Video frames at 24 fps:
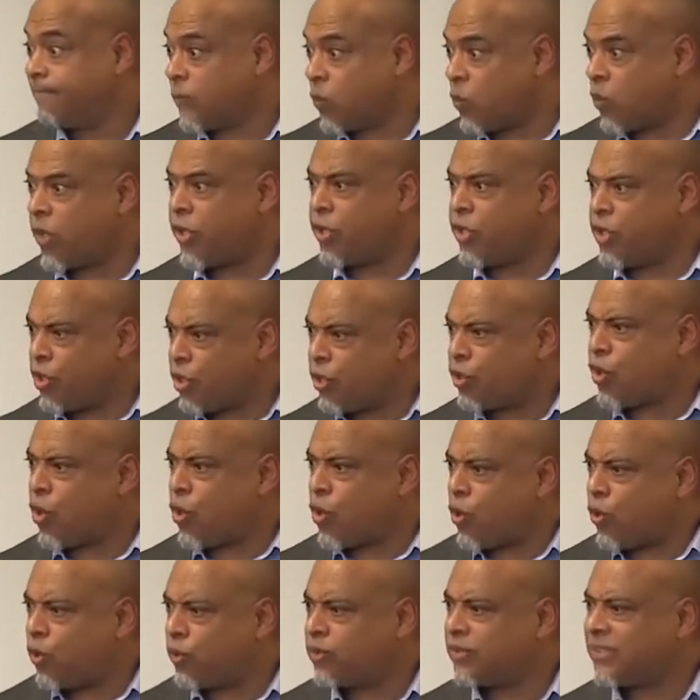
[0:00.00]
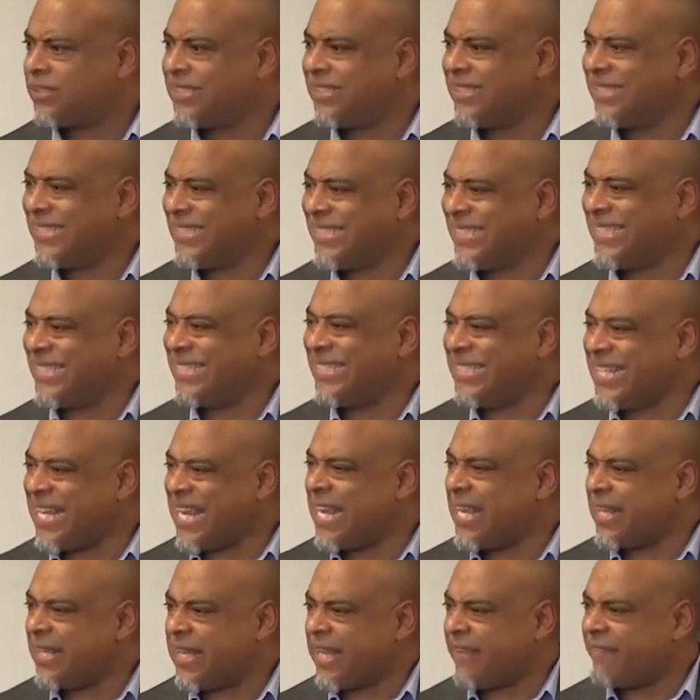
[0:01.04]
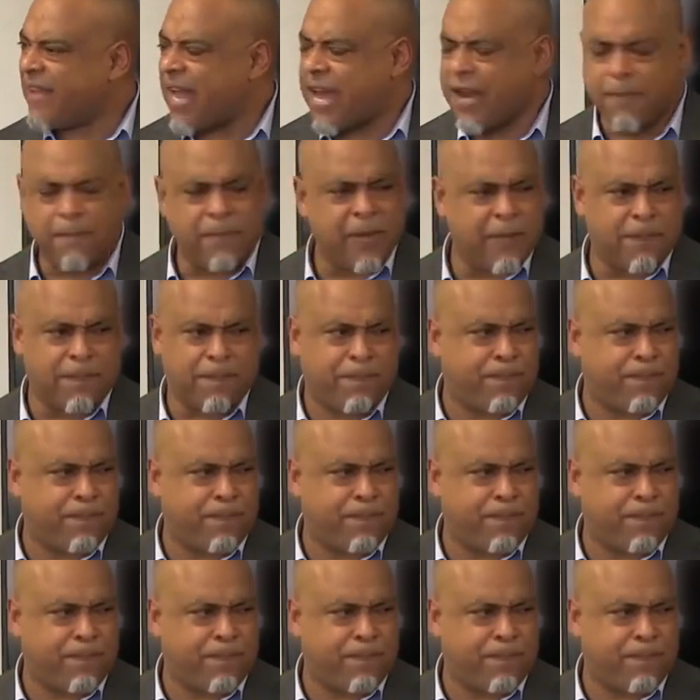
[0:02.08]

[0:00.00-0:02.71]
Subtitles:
What are your goals today? They've got to be